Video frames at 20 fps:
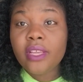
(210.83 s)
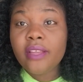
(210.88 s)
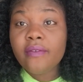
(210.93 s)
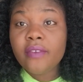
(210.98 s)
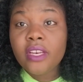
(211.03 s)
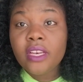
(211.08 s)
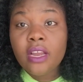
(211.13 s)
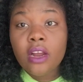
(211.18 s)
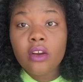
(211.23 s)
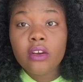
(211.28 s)

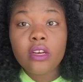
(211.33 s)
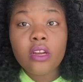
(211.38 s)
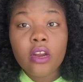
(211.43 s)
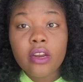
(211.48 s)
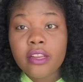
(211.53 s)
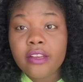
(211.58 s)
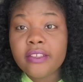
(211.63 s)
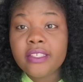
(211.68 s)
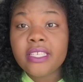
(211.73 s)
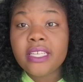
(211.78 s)
Even how
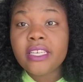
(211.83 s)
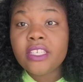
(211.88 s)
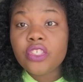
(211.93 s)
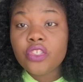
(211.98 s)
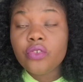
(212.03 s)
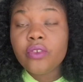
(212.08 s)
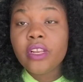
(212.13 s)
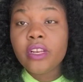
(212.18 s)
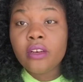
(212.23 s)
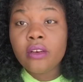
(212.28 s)
dark your skin is,
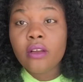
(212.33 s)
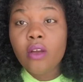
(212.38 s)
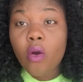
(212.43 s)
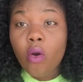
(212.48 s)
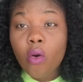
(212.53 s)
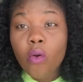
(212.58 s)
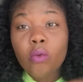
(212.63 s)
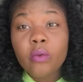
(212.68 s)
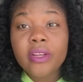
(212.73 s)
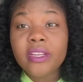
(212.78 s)
you can
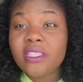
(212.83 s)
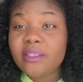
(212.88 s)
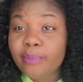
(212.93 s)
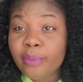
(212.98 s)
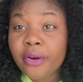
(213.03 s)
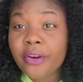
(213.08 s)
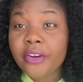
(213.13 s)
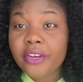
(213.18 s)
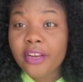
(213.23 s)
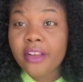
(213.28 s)
always
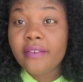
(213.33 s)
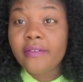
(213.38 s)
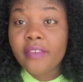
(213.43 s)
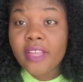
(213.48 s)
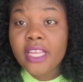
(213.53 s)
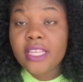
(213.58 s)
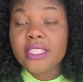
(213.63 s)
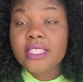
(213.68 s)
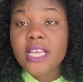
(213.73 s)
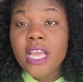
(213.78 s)
burn your
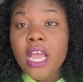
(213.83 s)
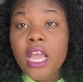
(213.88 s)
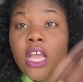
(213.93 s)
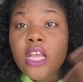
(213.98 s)
face.